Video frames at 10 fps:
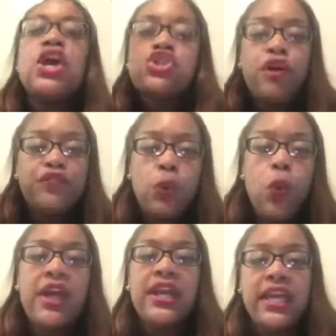So if you
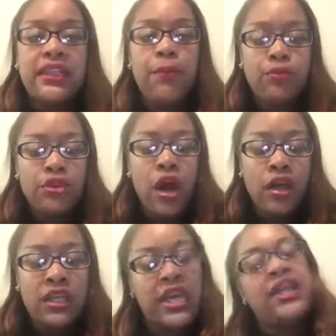want to get them
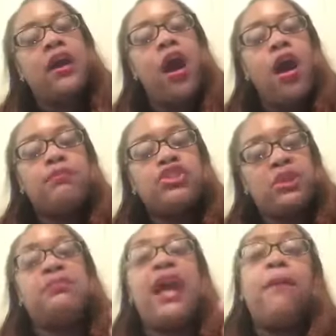get it um
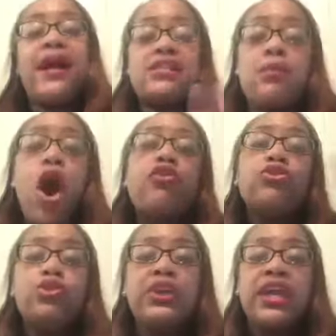shipped out by tomorrow,
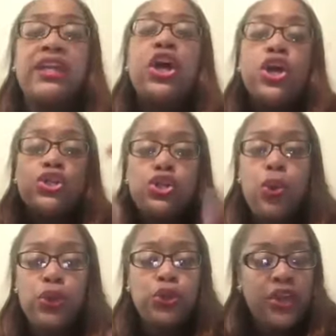you can
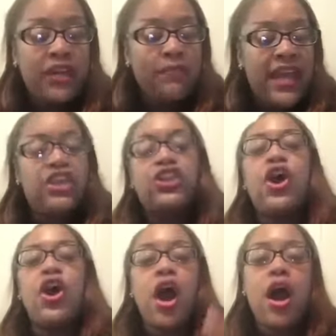do you can make
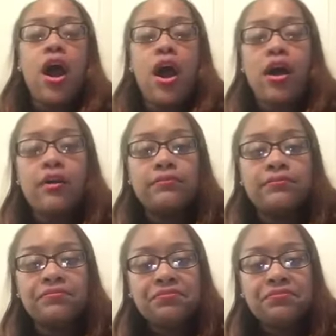your um